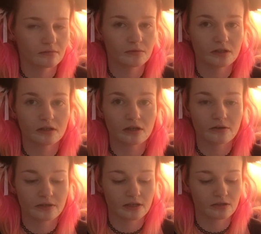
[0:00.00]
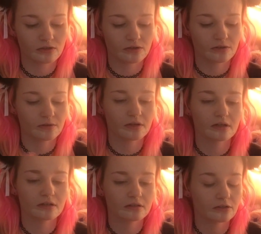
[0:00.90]
Just going to use this to
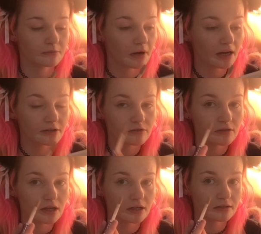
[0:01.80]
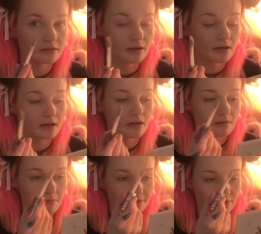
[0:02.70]
do my under eyes,
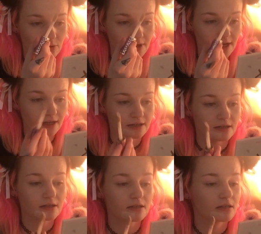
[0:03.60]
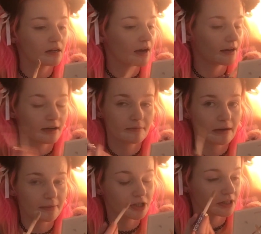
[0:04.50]
my forehead, and any
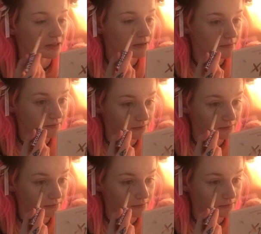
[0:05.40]
blemishes.